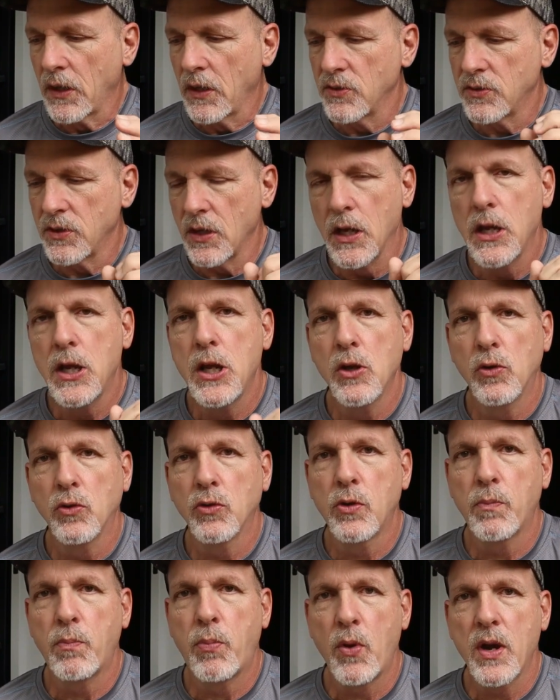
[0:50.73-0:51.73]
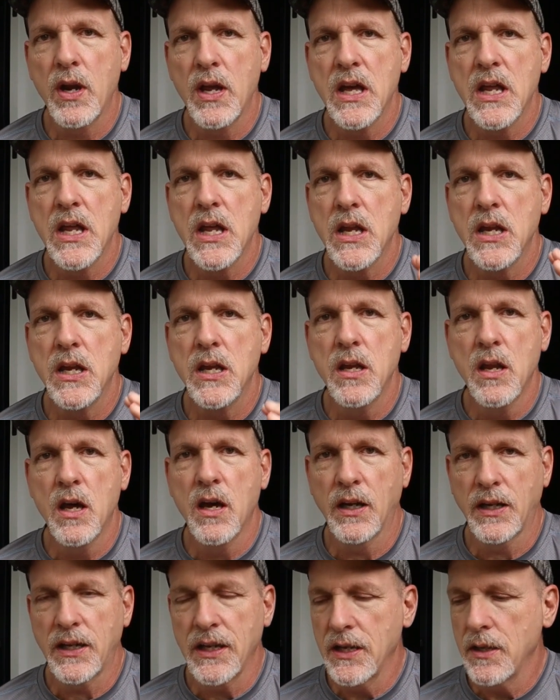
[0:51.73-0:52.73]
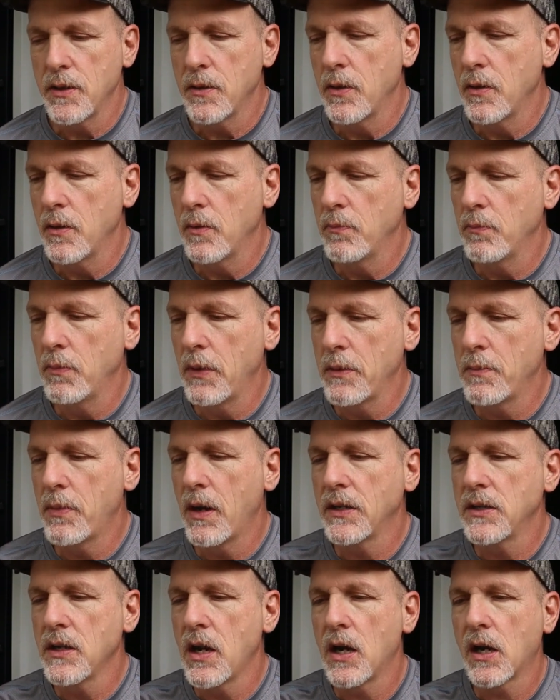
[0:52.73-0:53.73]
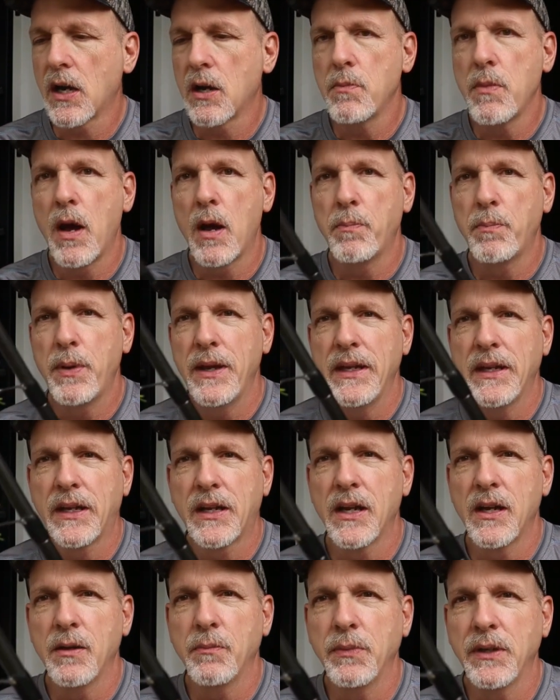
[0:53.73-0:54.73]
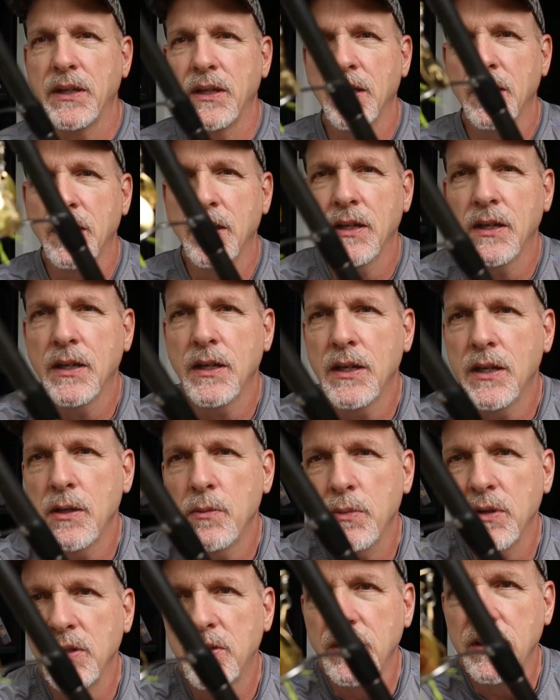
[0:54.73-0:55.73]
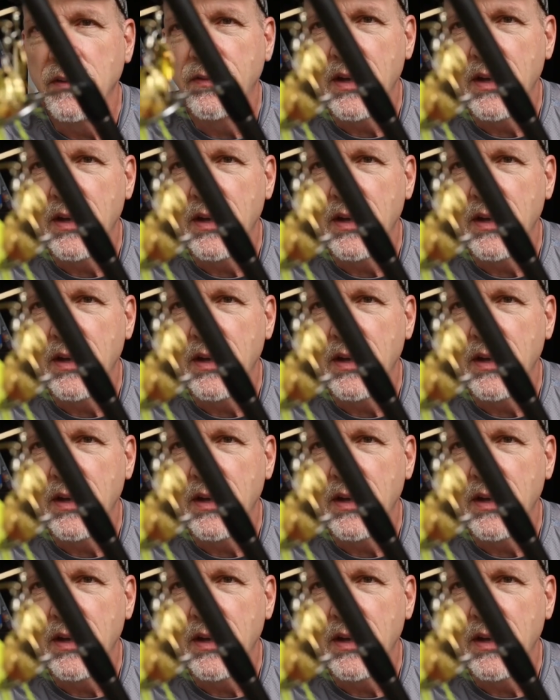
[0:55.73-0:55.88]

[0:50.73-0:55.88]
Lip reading: It's a Hildebrandt Nugget made by Yakima Bait Company. You see